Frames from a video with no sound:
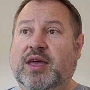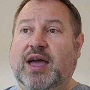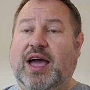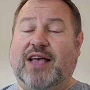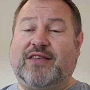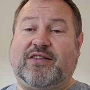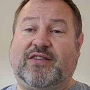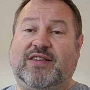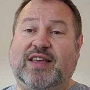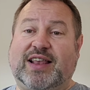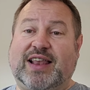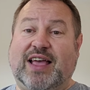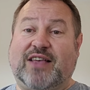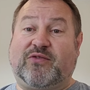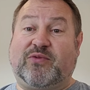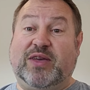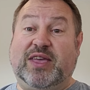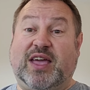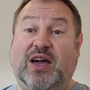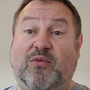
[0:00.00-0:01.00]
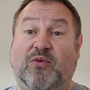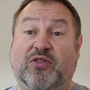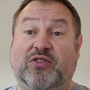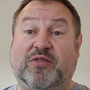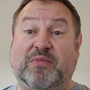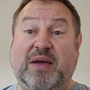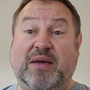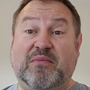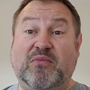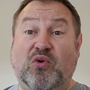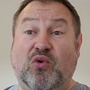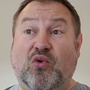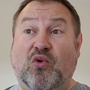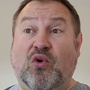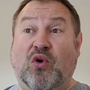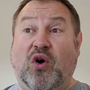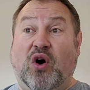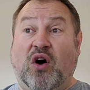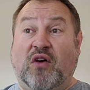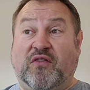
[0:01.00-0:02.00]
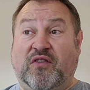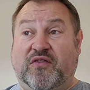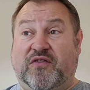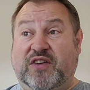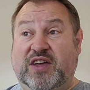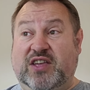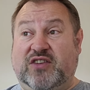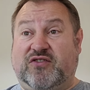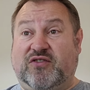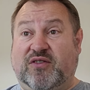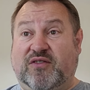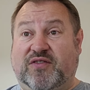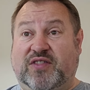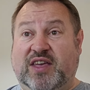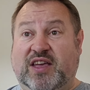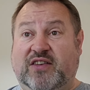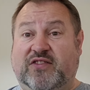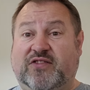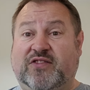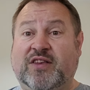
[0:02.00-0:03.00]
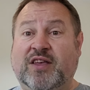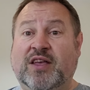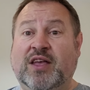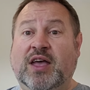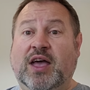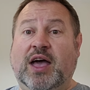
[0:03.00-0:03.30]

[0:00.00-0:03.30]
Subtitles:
As I said last week, I want to make more of a feature of this.